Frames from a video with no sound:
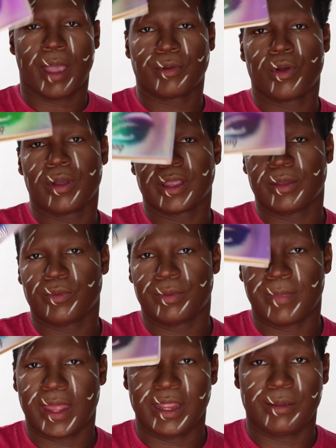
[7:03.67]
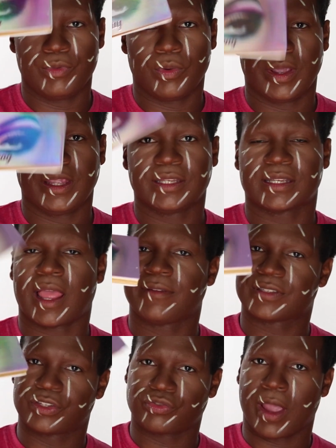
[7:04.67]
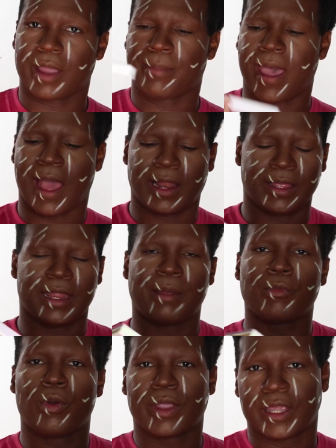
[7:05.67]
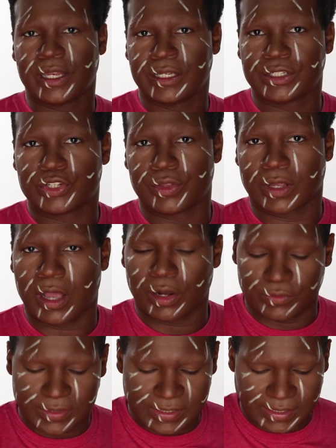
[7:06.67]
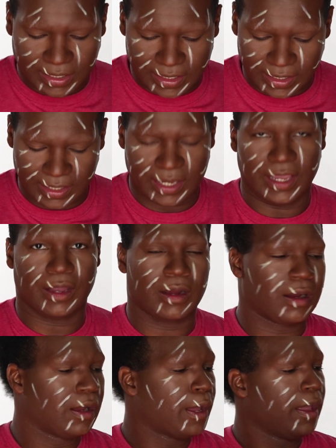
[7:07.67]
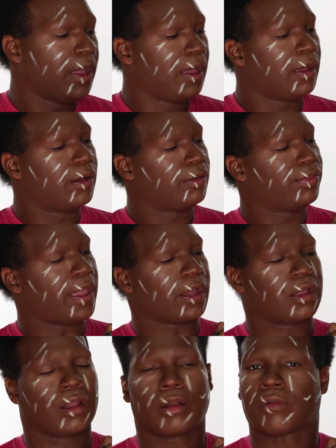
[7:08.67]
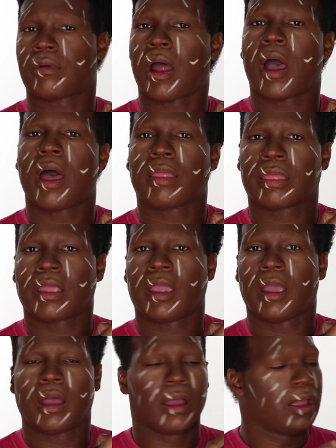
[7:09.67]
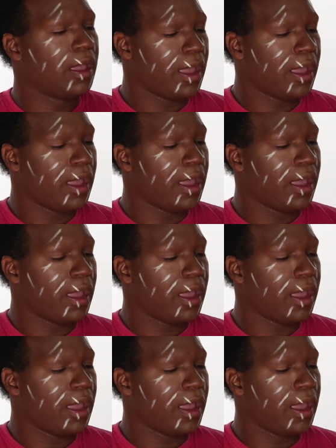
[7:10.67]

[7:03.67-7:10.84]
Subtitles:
I'm going in with Manny MUA's Life's a Drag palette, and I'm going into the color Sickening here, that color right there.